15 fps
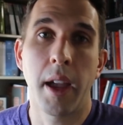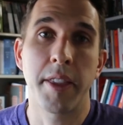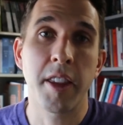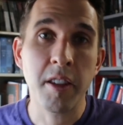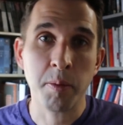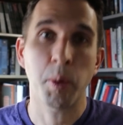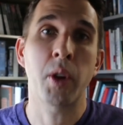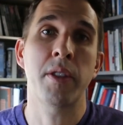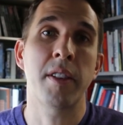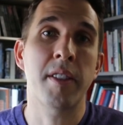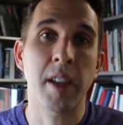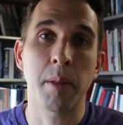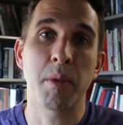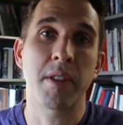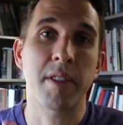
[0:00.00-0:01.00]
At this point, the
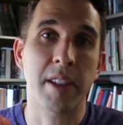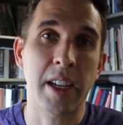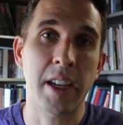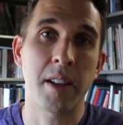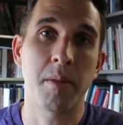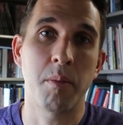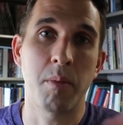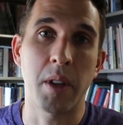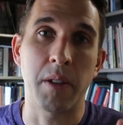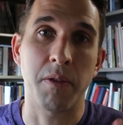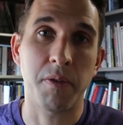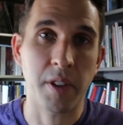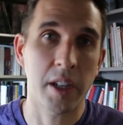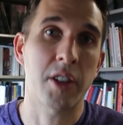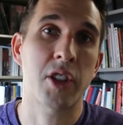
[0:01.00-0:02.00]
team had seen me
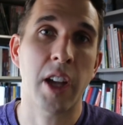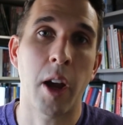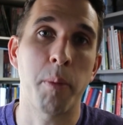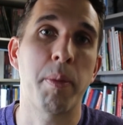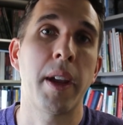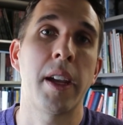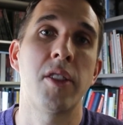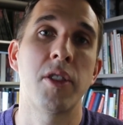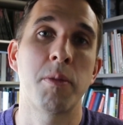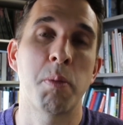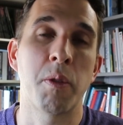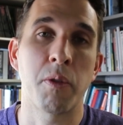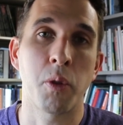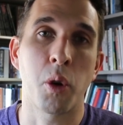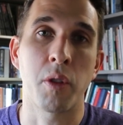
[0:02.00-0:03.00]
finish out pages
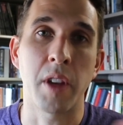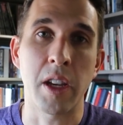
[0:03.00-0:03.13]
before.